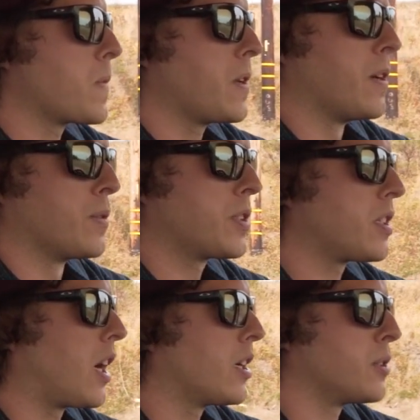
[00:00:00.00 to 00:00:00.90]
you know,
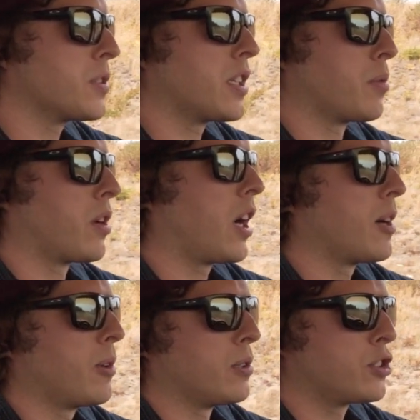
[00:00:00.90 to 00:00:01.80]
styles. There were high
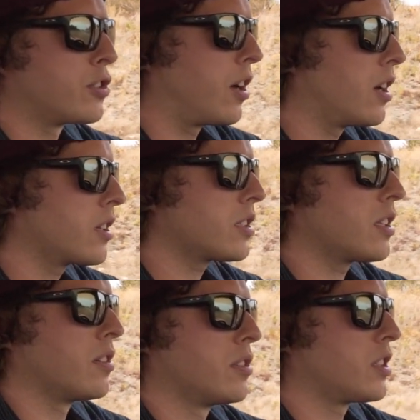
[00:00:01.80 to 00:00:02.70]
rail trucks,
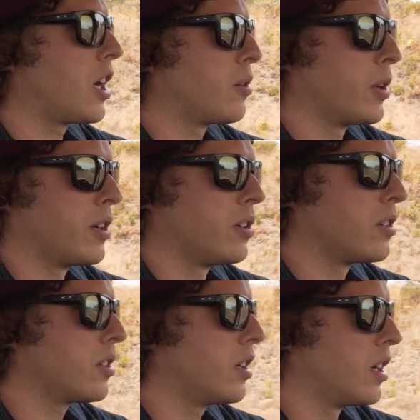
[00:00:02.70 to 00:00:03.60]
there's high rail
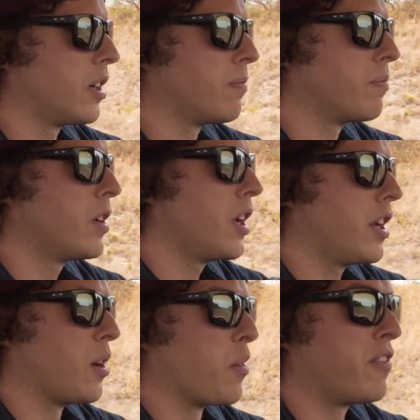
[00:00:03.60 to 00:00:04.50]

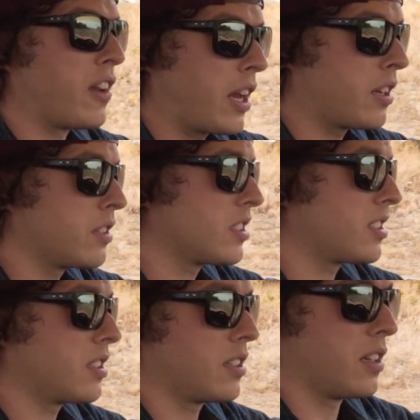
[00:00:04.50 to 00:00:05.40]
you know,
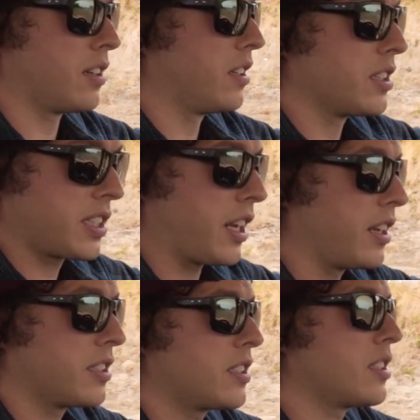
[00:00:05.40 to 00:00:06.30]
vans. In this
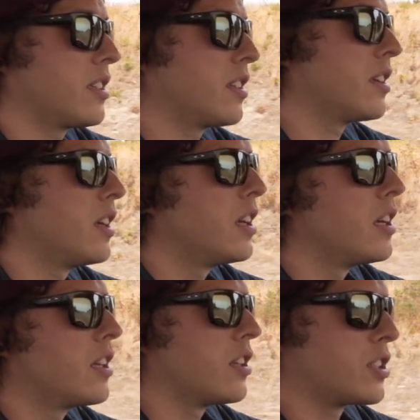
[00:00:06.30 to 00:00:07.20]
case
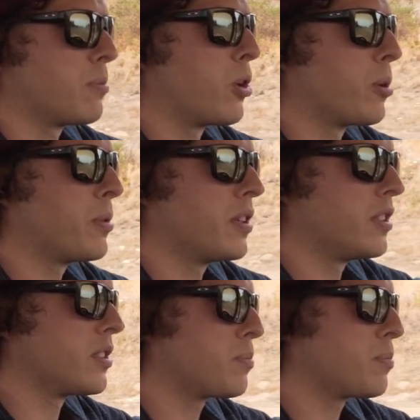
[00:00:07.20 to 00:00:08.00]
the Suburban is